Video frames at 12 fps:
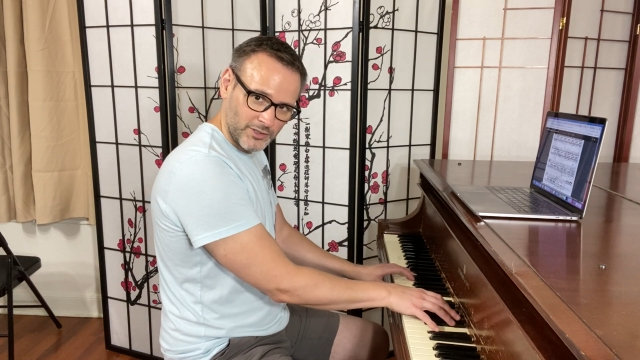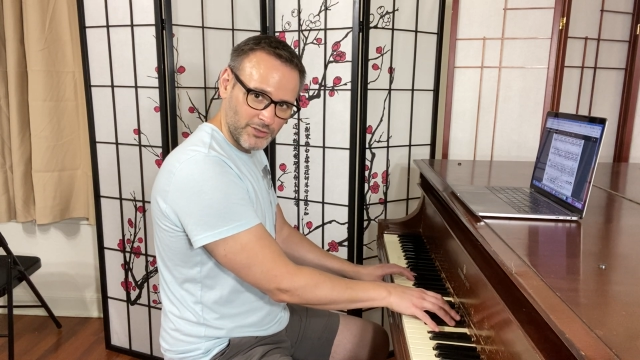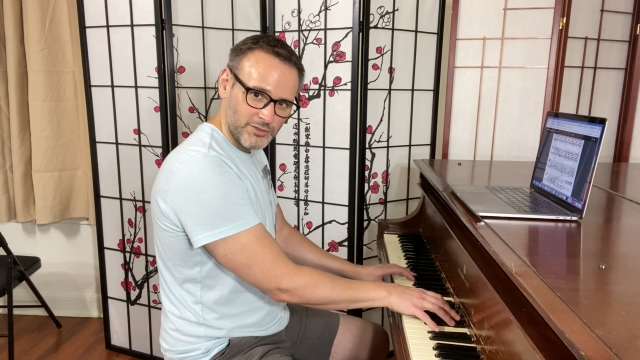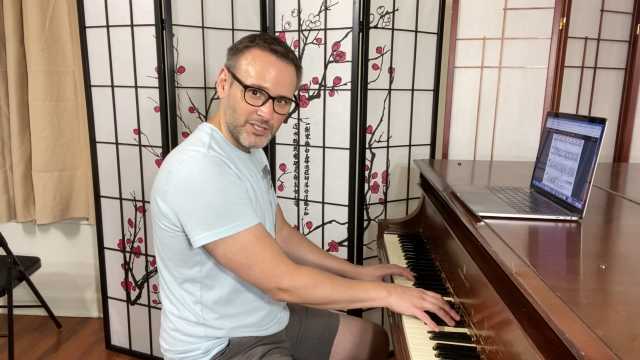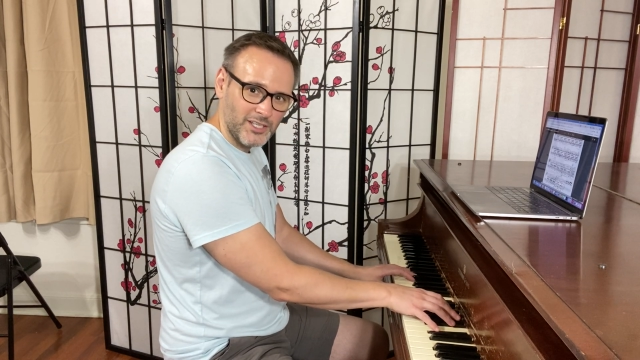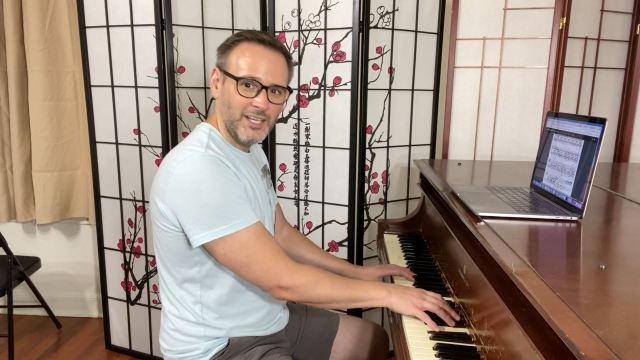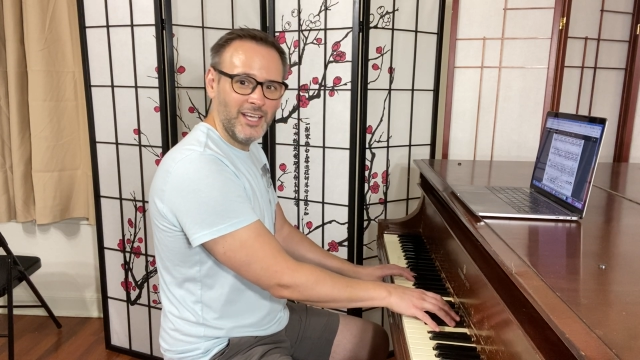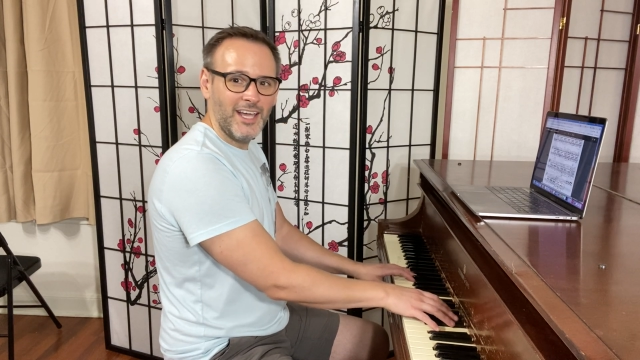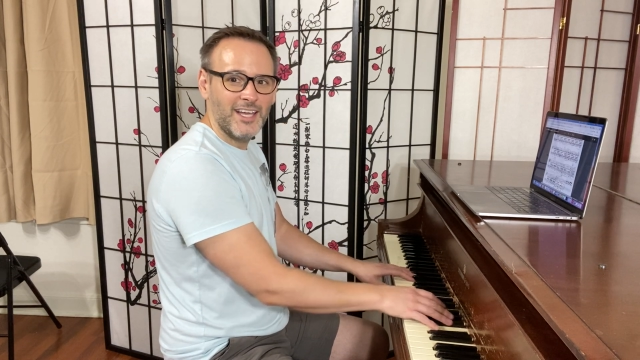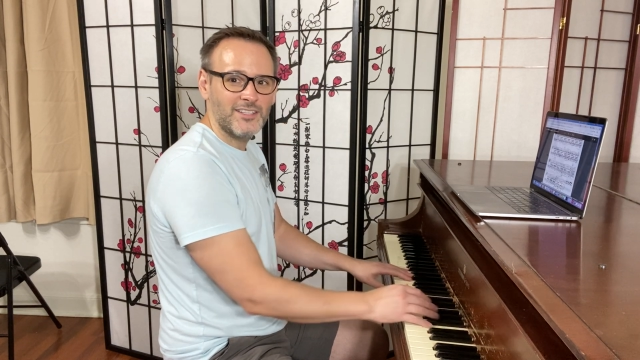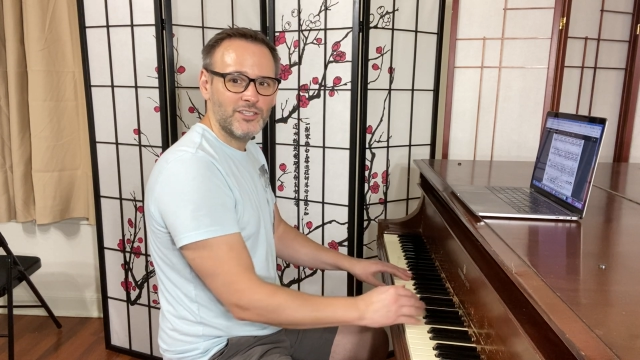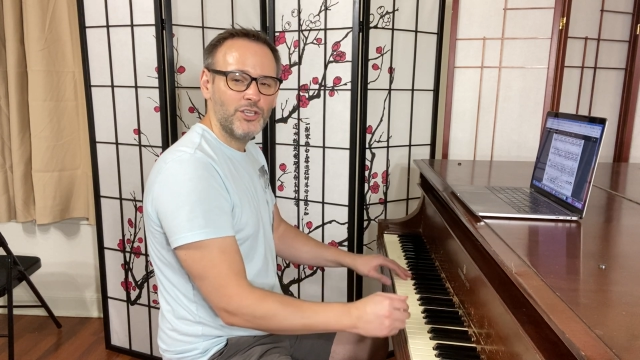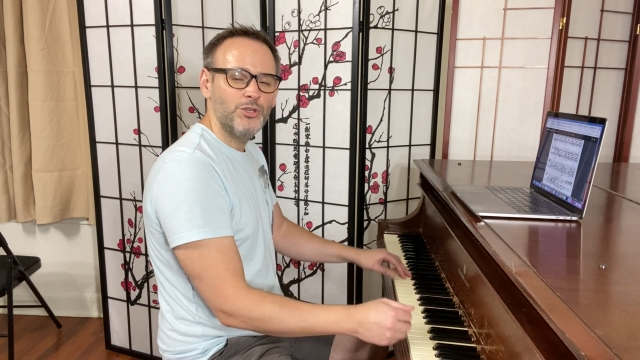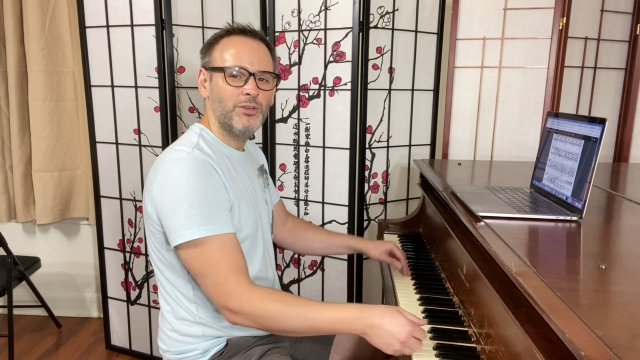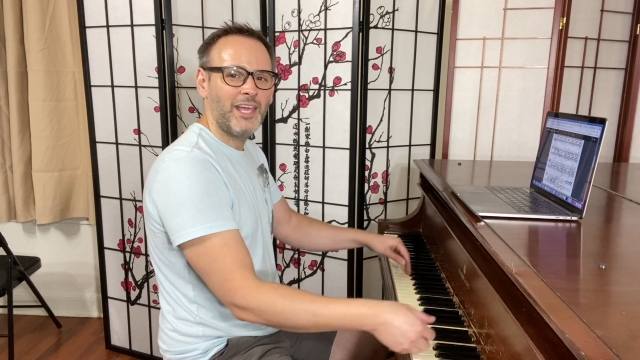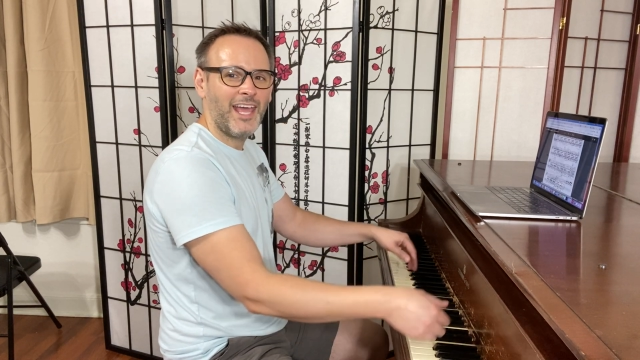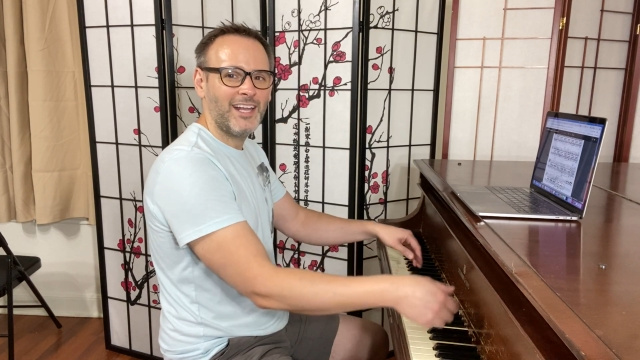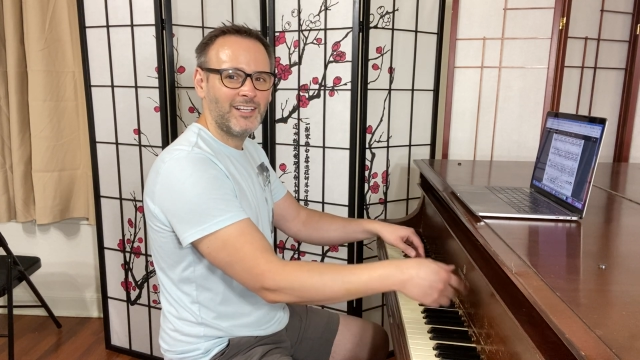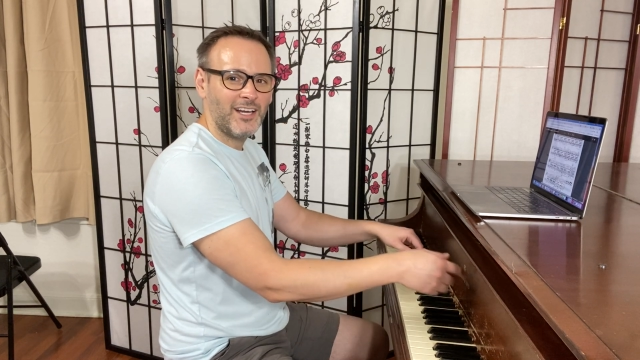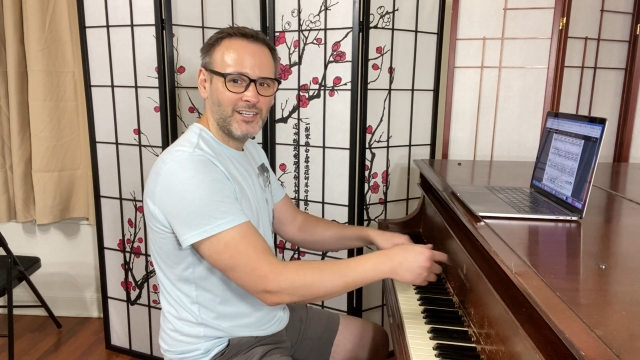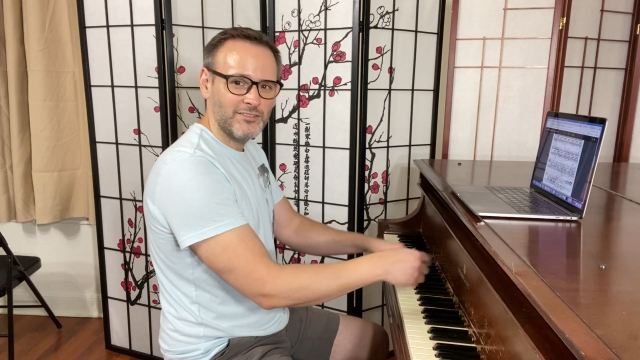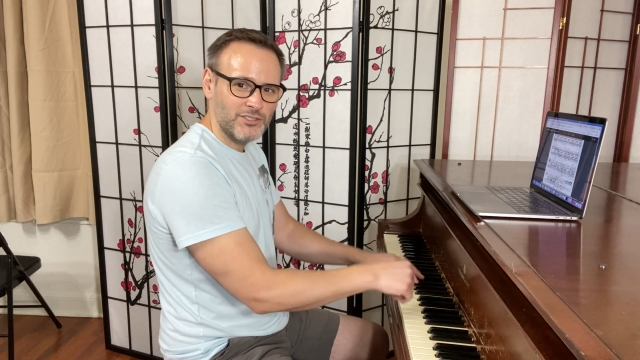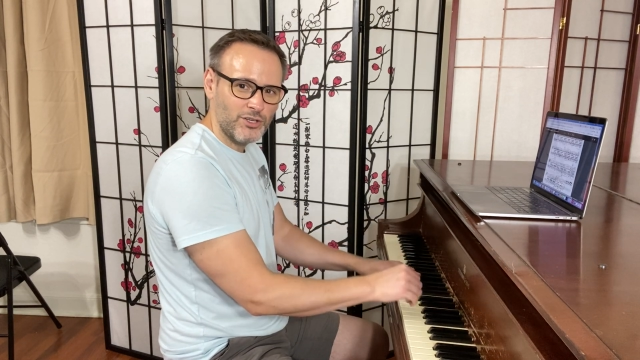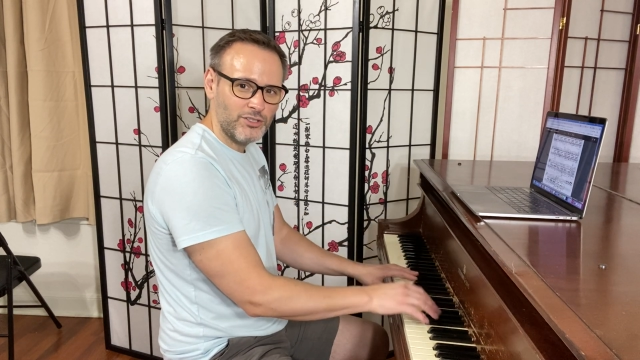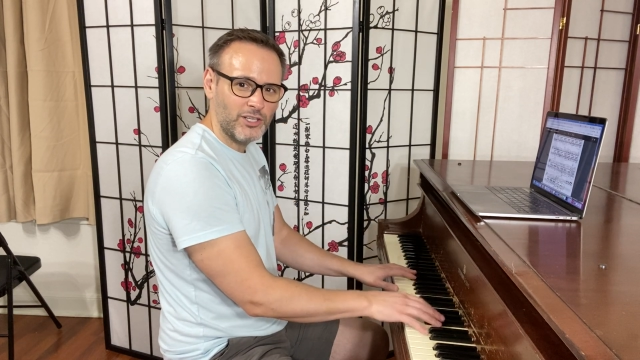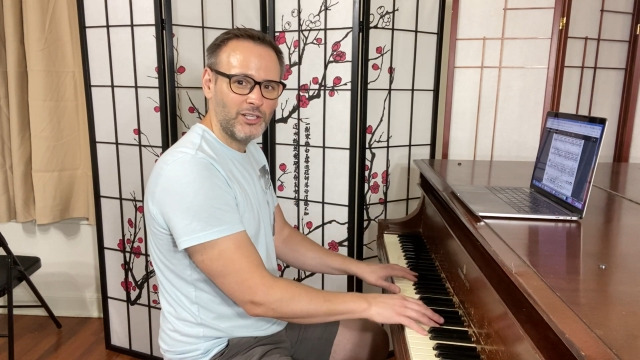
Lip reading: You see? And so you can kind of start